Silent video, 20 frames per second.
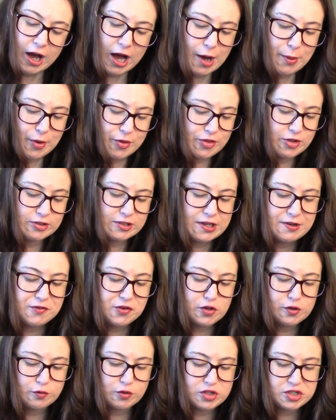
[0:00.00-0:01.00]
about the
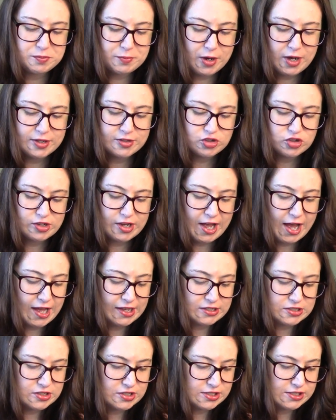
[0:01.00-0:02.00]
level of response she
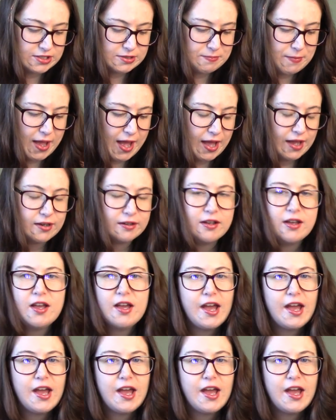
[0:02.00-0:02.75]
had to this man.